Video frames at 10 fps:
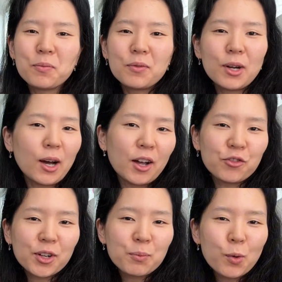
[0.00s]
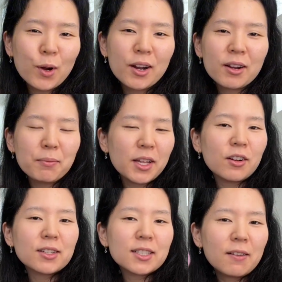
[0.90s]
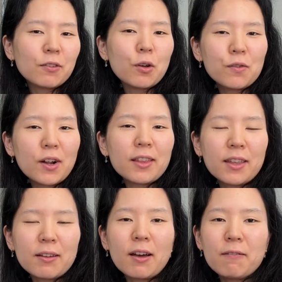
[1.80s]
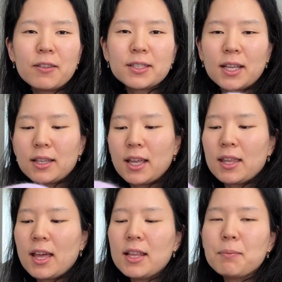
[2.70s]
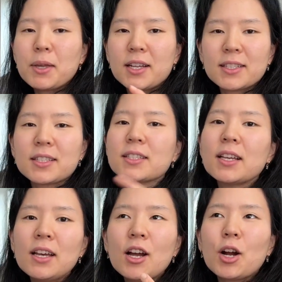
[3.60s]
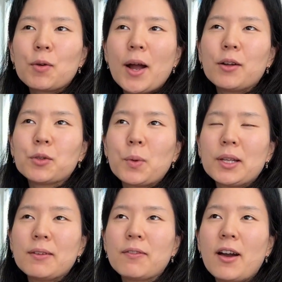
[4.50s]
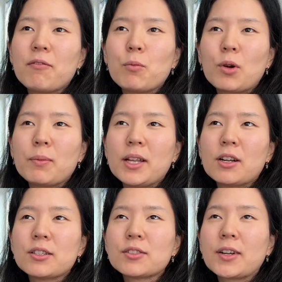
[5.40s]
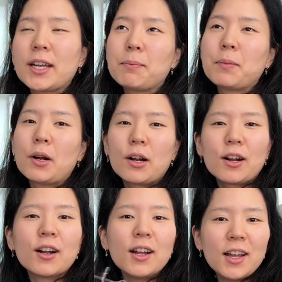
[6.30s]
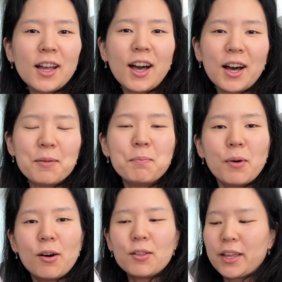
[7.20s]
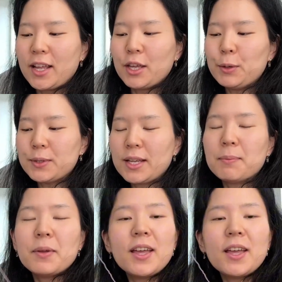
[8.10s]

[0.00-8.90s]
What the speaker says: 100 more meters left over, I think, of the Sunday then, because it's around 25 more meters, right, per ball that I use up.